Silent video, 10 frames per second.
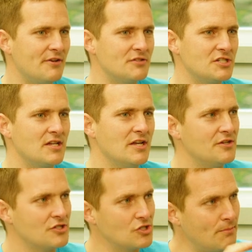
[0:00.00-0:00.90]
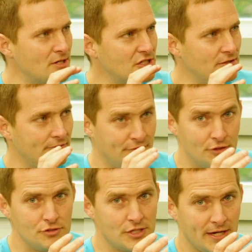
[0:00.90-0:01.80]
and it's just there's so much
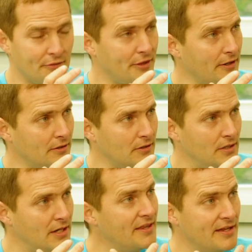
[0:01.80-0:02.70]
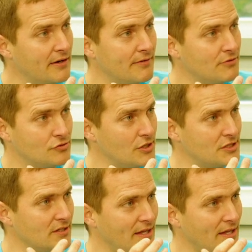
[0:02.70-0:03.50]
confusion out there in the area of nutrition.